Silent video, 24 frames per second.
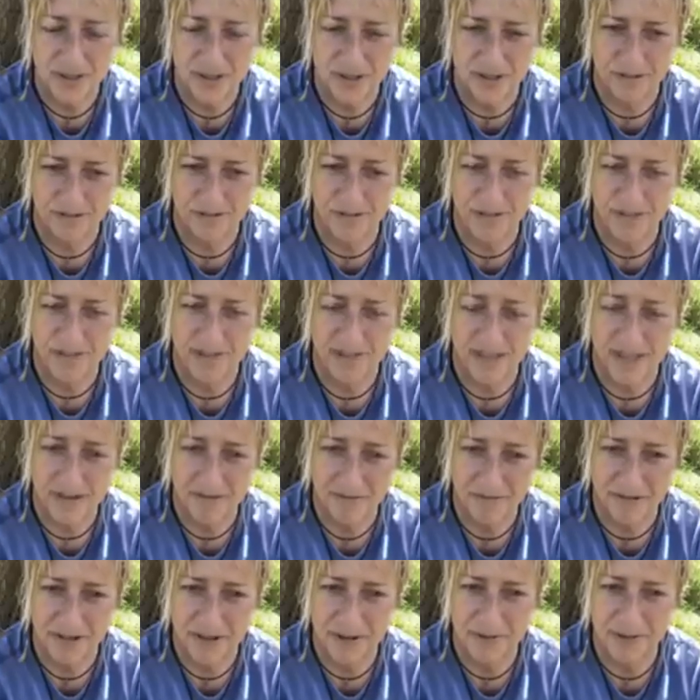to raise their
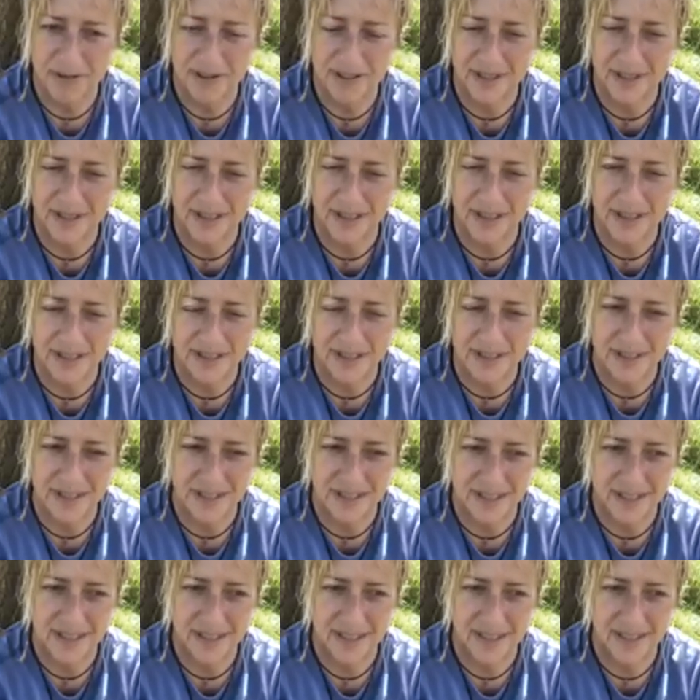frequency
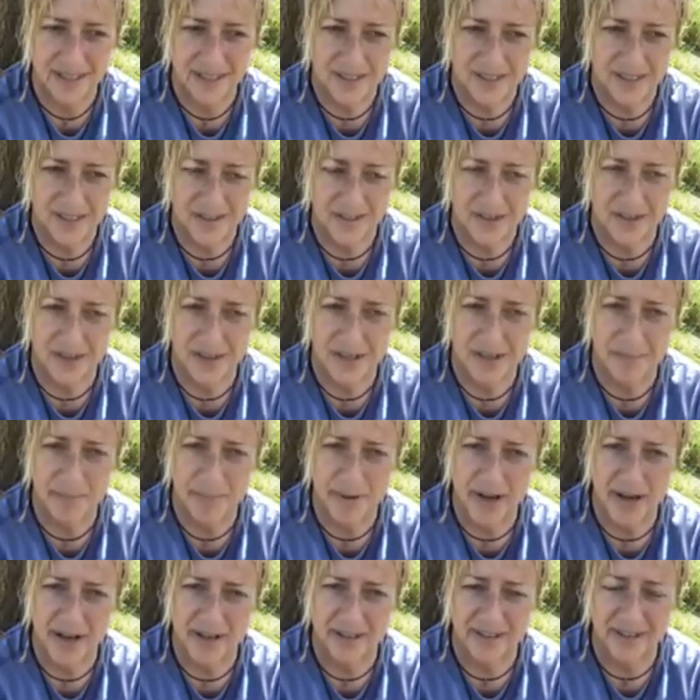on their
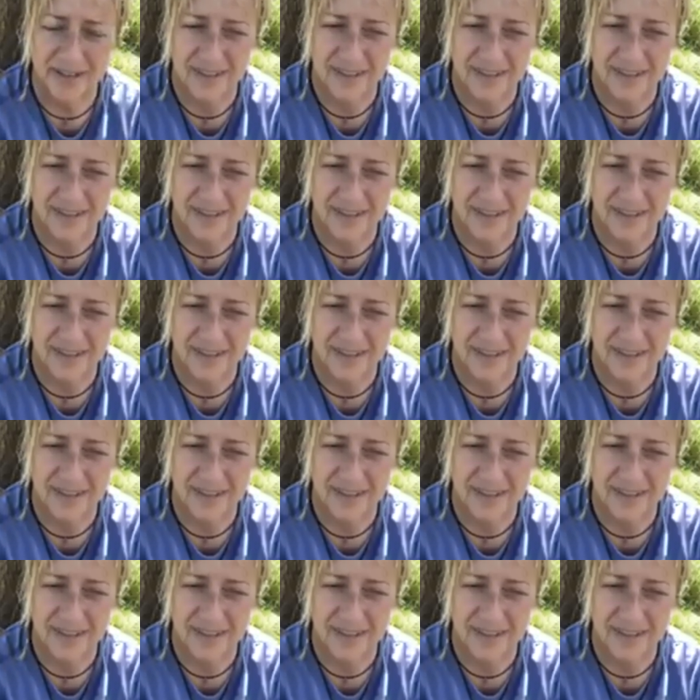path.